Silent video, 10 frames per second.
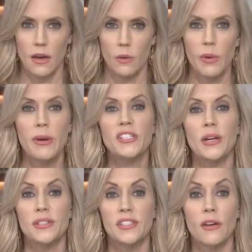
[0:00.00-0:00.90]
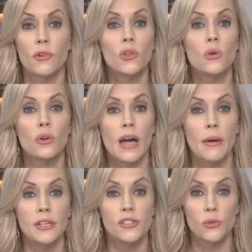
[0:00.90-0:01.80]
We reached out to several local
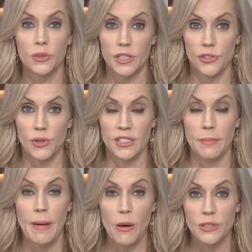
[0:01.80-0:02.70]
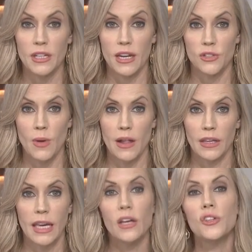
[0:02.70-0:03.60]
county school districts about today's
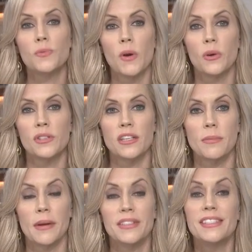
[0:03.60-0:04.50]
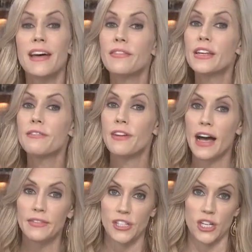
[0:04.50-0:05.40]
rally. Hillsborough says about
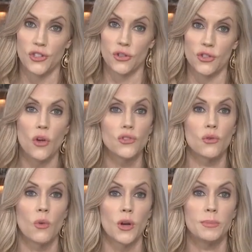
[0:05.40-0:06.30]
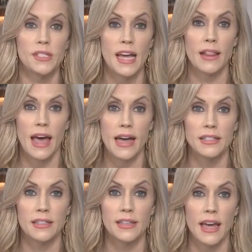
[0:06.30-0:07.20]
75 teachers also rode up to
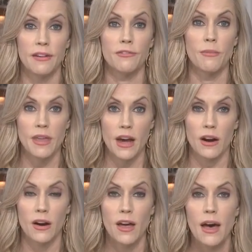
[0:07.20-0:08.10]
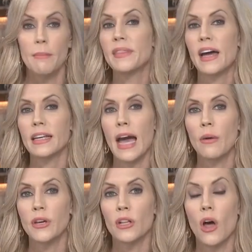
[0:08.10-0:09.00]
Tallahassee today from there. But that
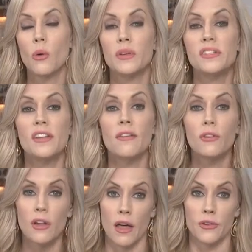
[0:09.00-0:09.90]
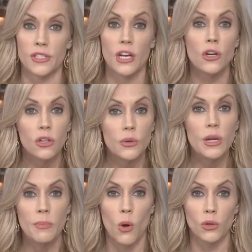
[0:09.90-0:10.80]
county, along with several others,
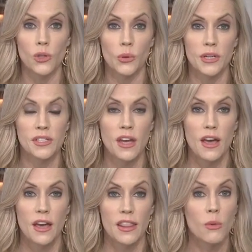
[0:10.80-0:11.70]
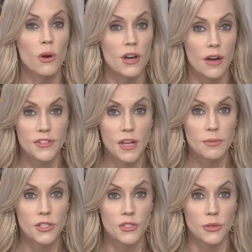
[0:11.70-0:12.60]
including Polk, told us there were enough
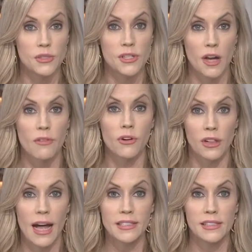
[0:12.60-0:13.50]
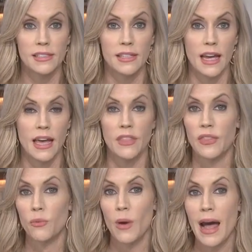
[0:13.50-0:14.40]
substitutes to cover classes today and
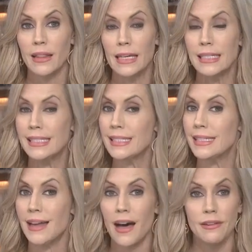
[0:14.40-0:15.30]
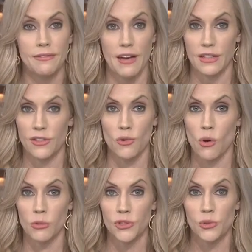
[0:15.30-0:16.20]
that the rally did not affect the
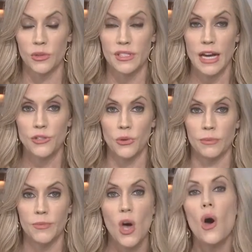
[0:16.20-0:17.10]
normal school schedule.